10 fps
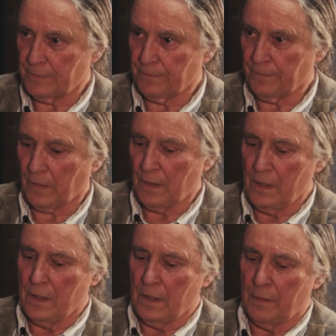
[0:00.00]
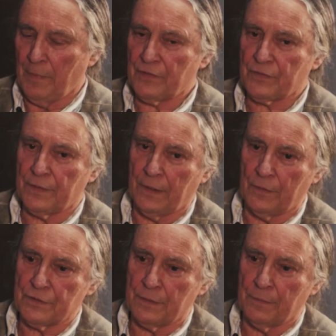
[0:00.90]
Mm-hmm. Masculine
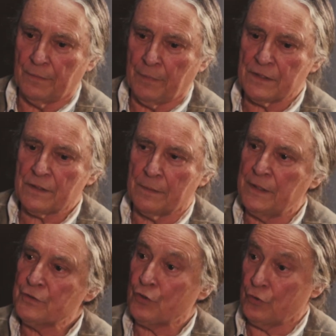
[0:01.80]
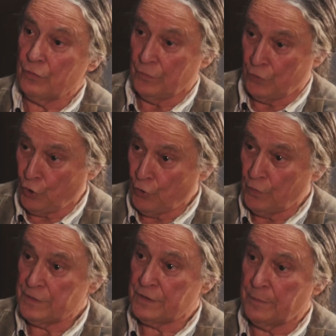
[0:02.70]
energy mm-hmm. basically means the
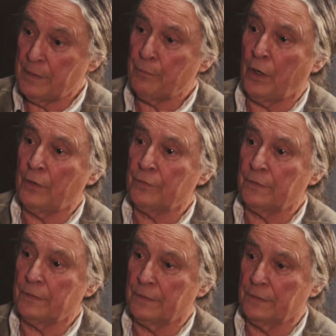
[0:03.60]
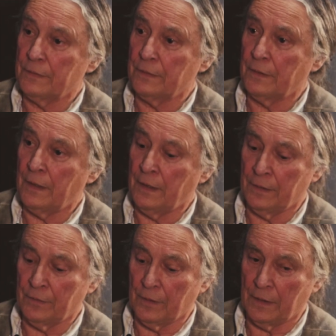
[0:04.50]
courage to be present,
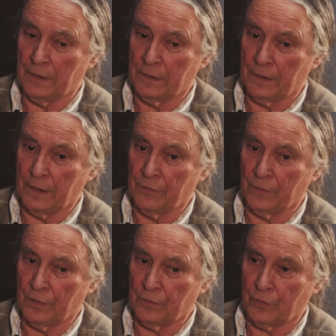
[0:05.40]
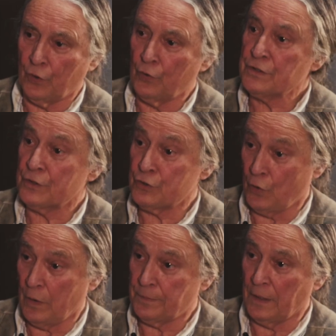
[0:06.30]
and and and the, the courage to
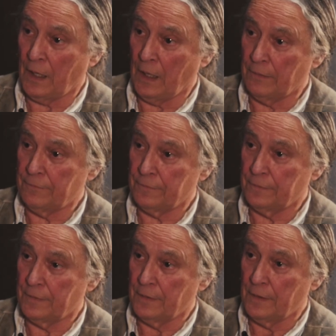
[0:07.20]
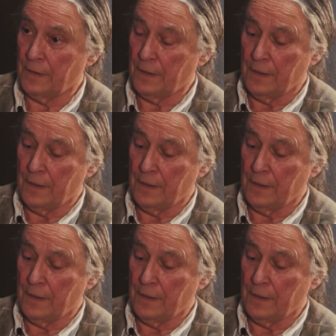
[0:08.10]
show up to life. Mm.